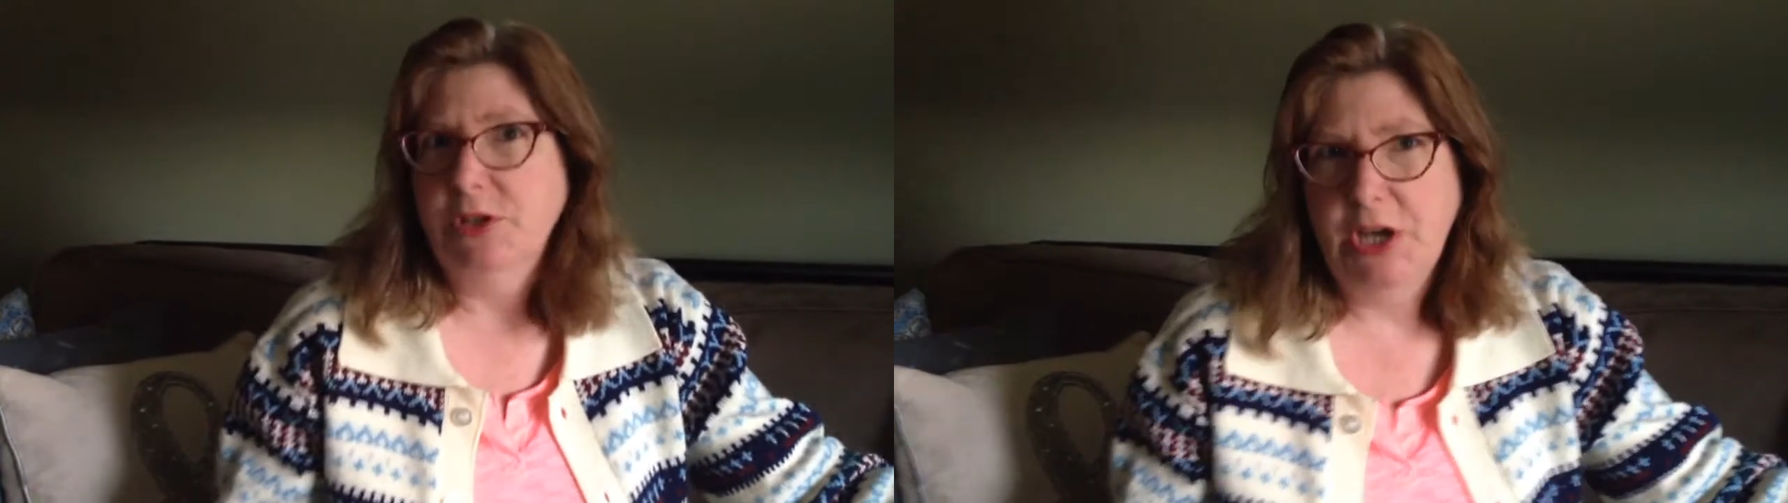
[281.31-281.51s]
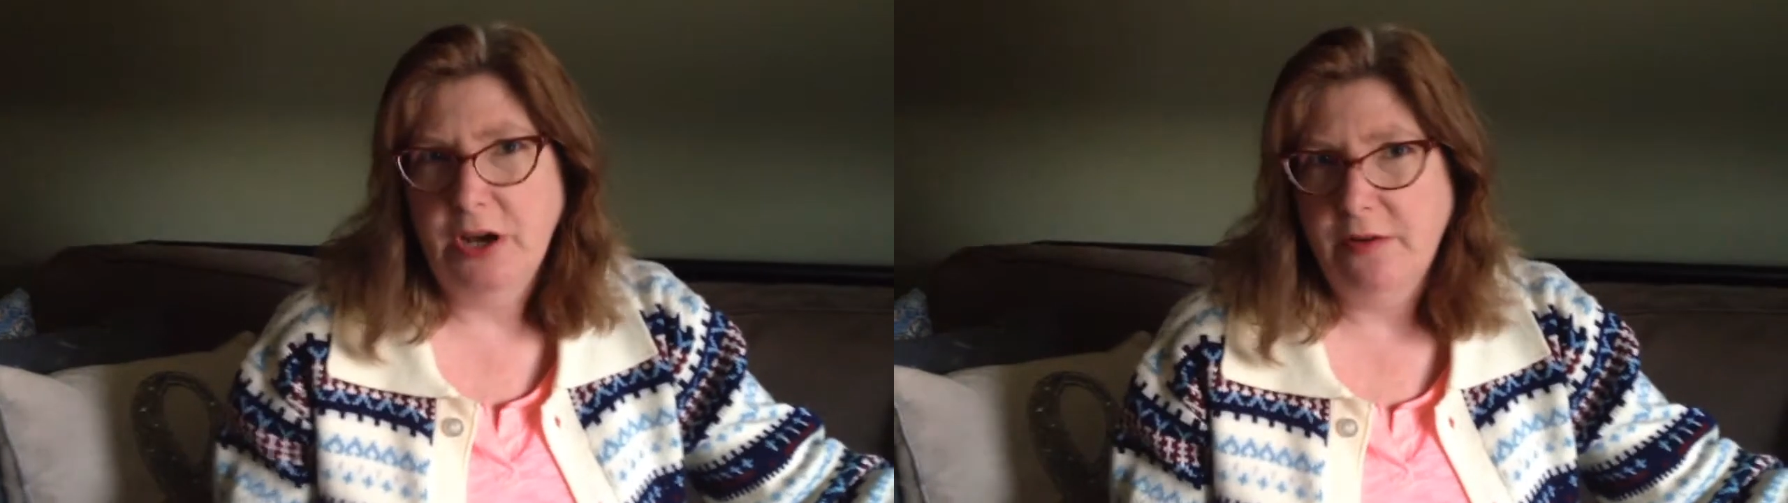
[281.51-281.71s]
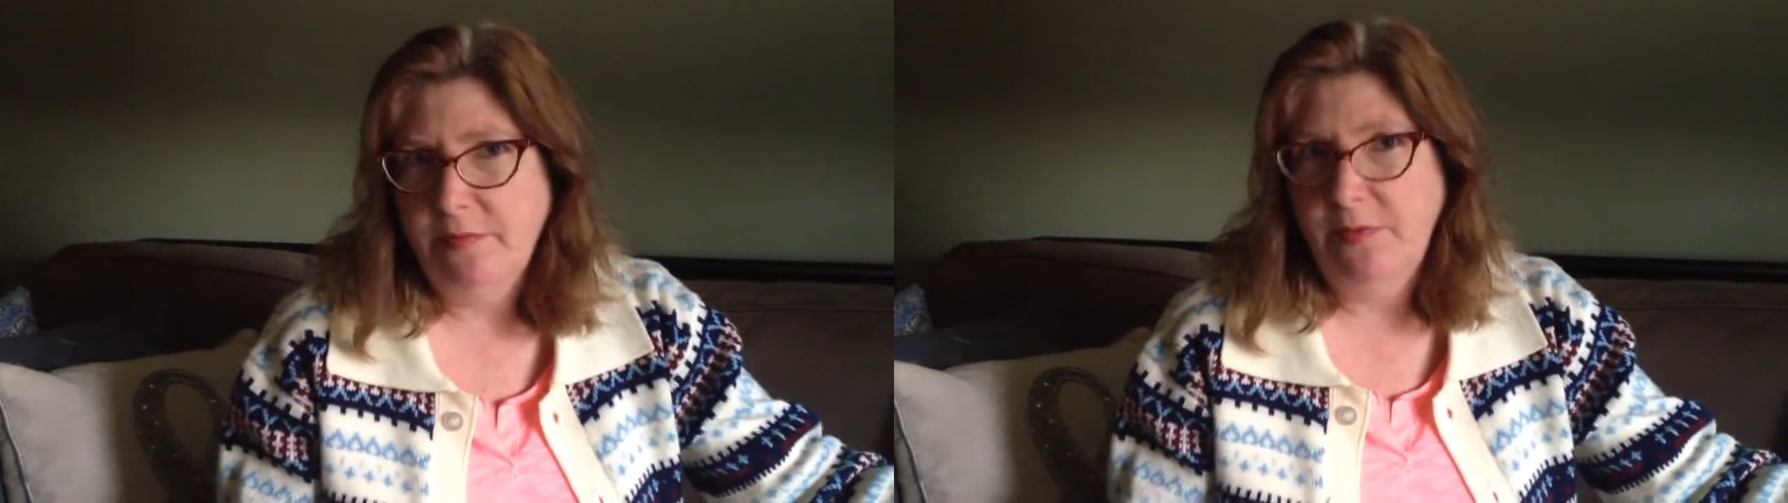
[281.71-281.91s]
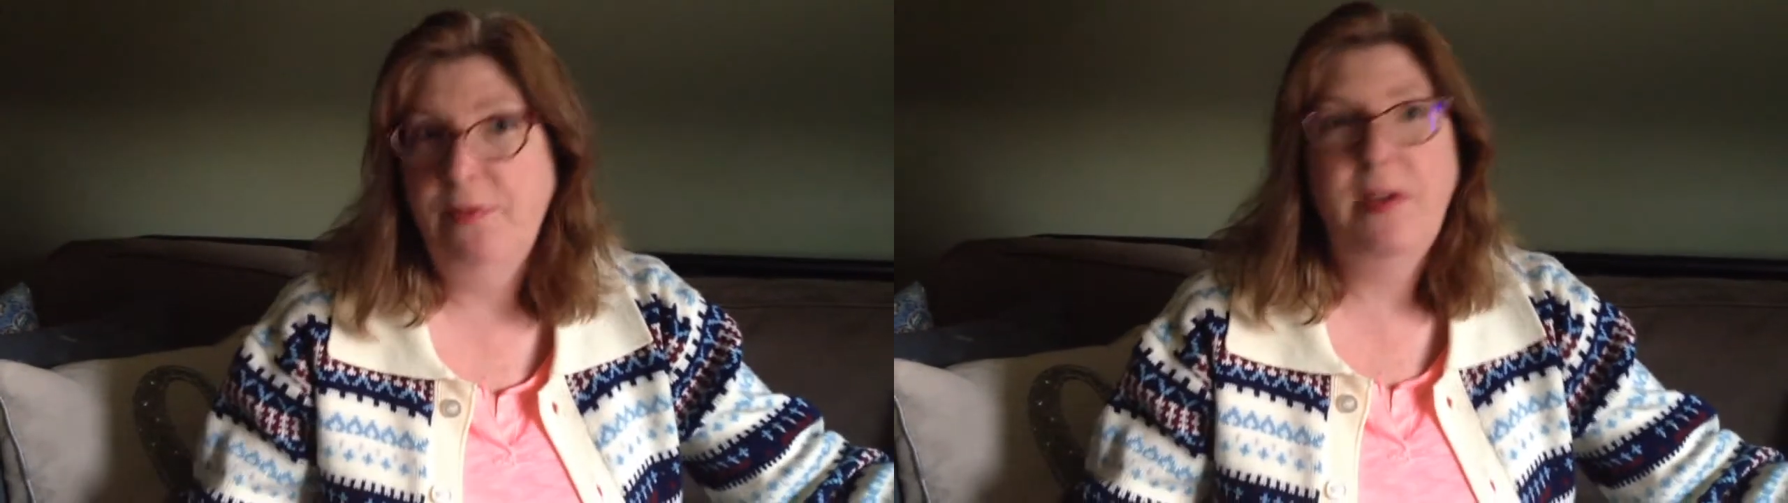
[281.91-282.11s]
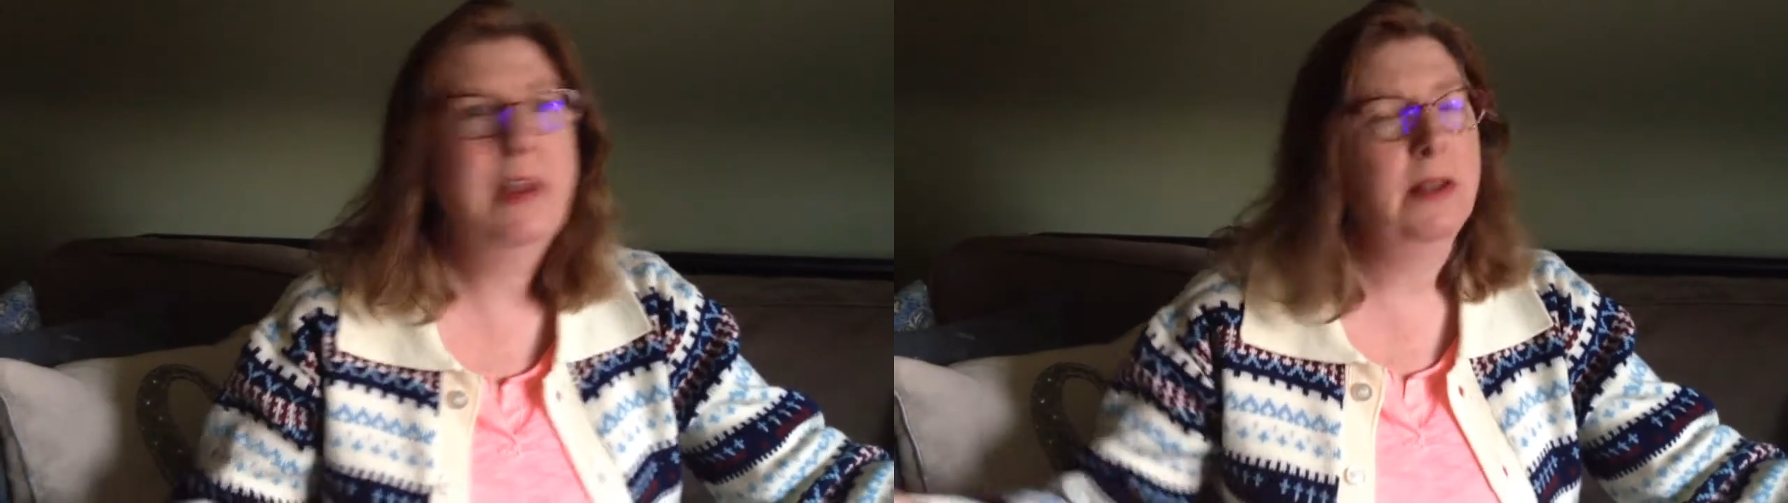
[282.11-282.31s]
chair
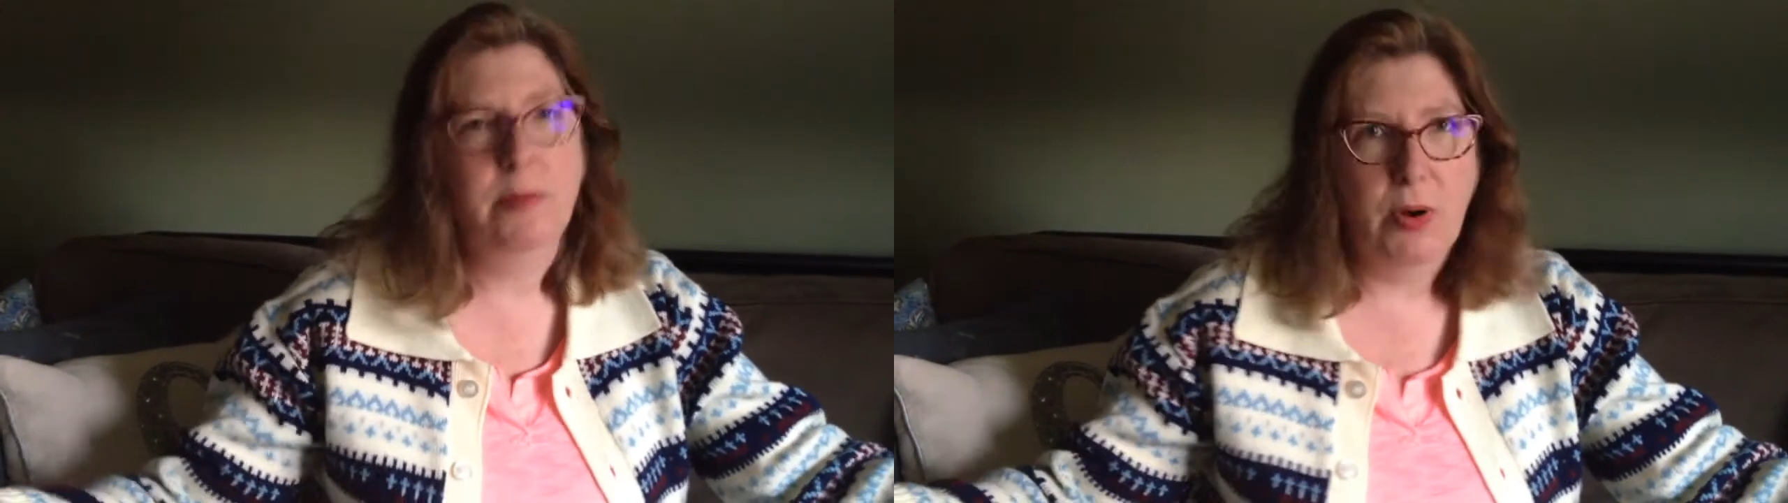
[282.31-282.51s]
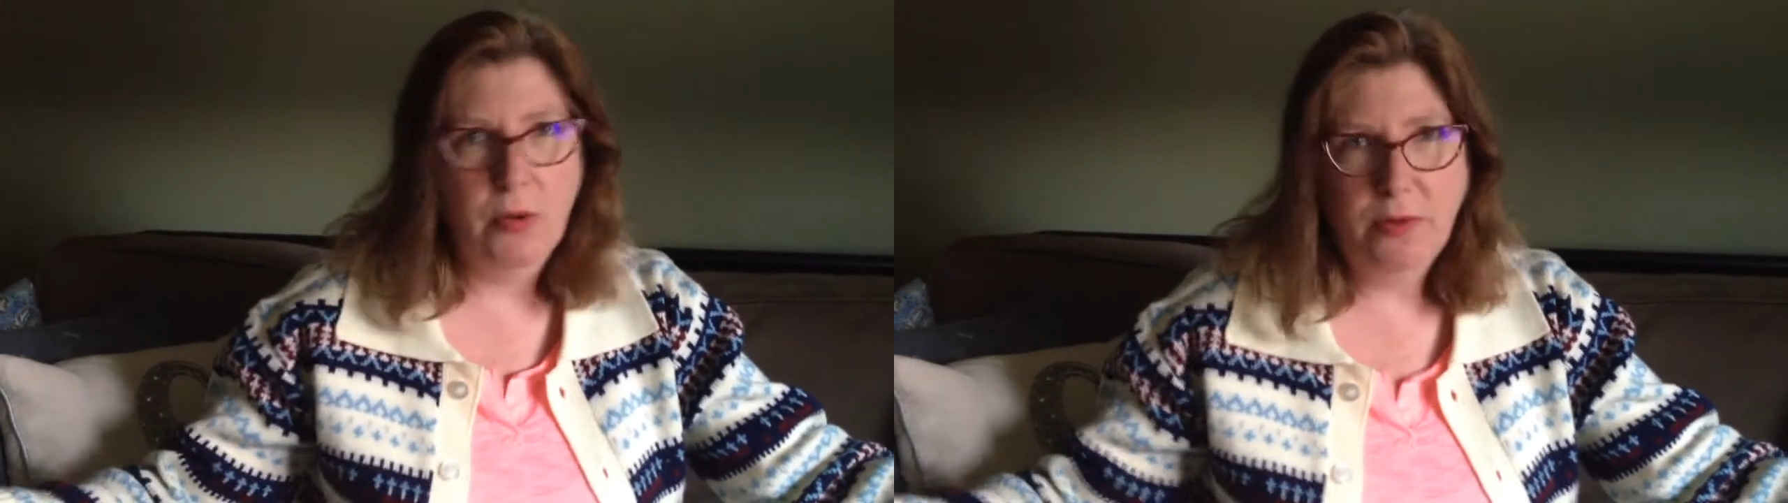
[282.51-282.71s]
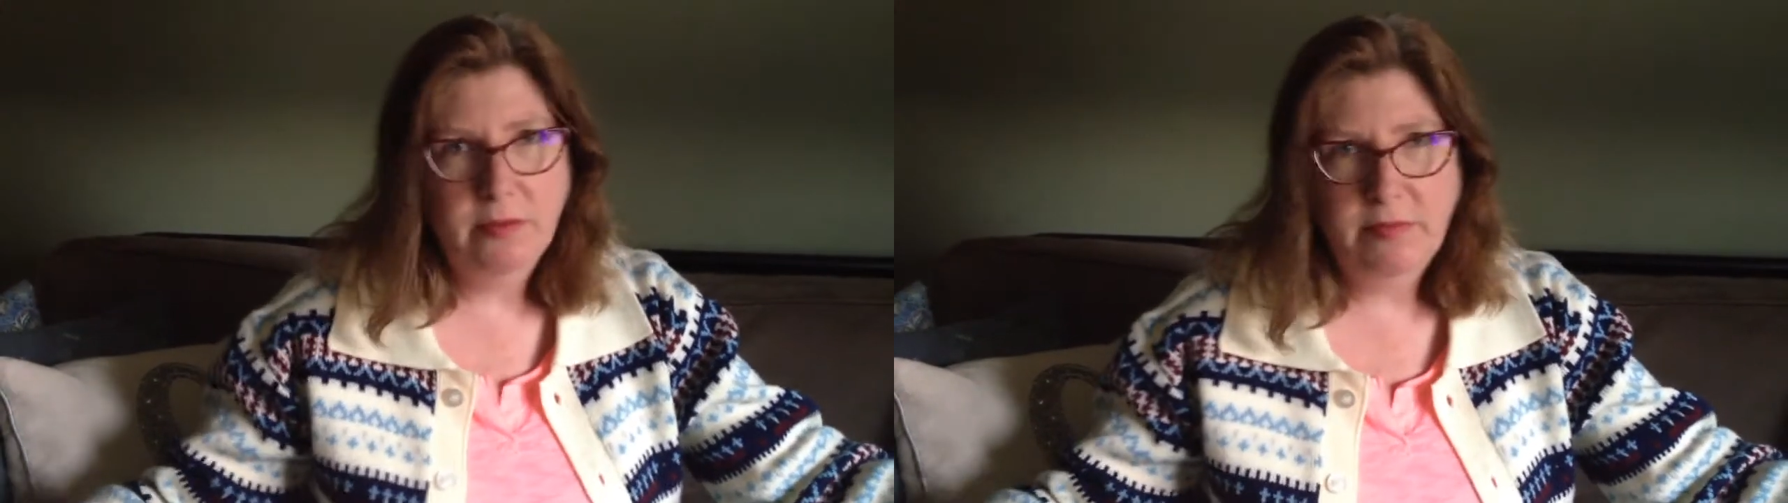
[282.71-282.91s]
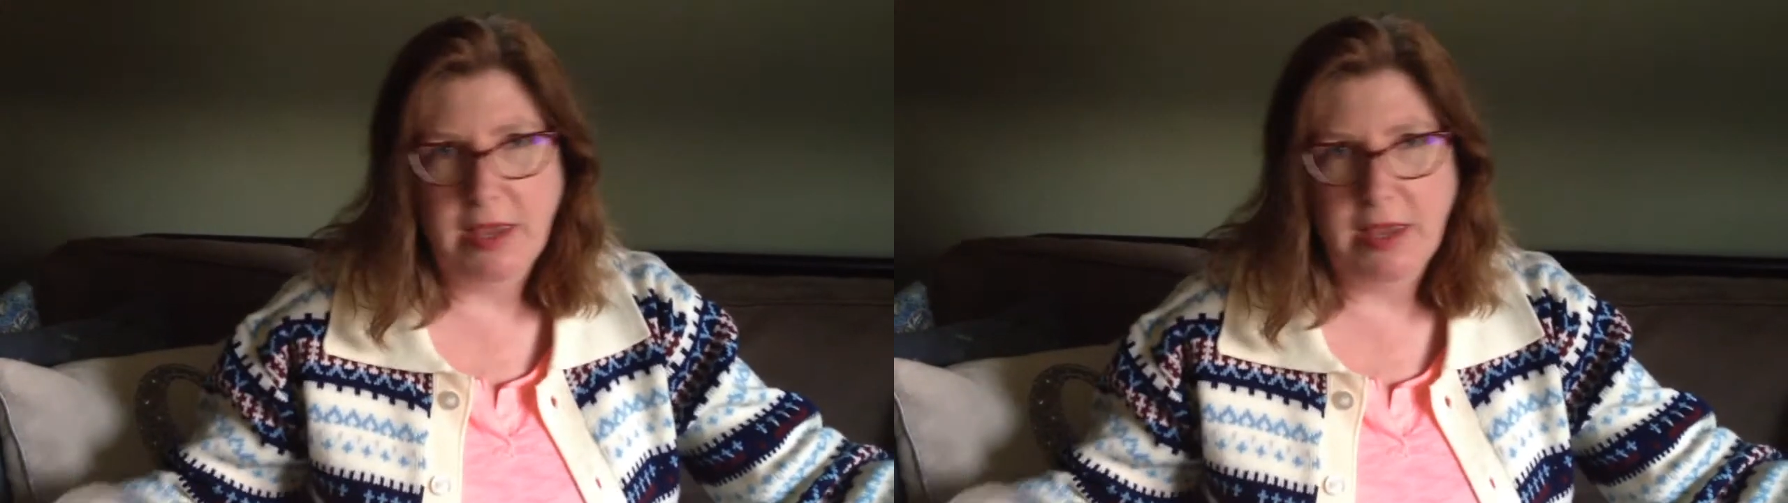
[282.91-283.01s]
fatally broke